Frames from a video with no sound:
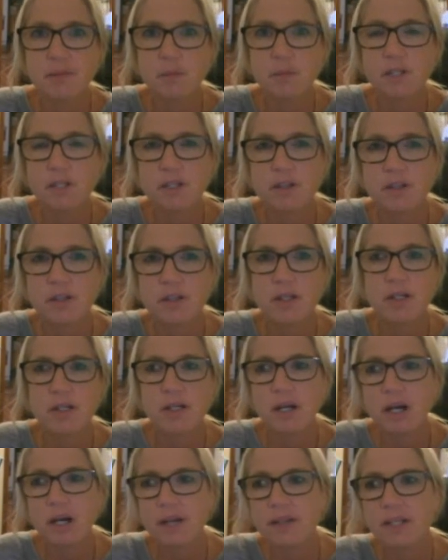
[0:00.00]
with
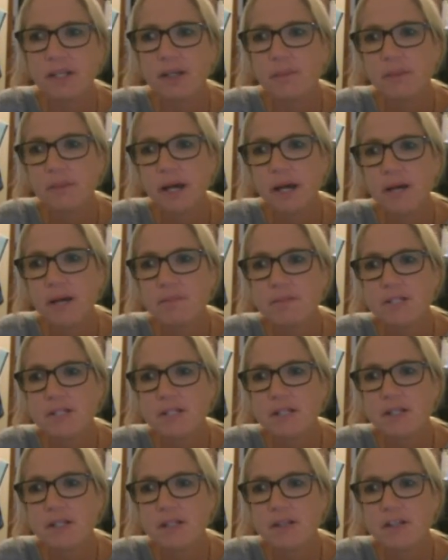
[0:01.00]
I think perhaps
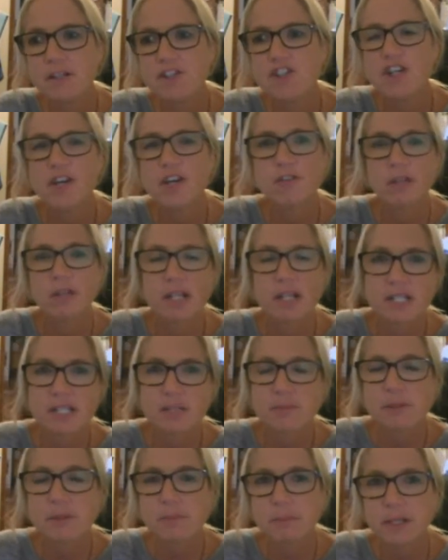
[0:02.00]
the general estimate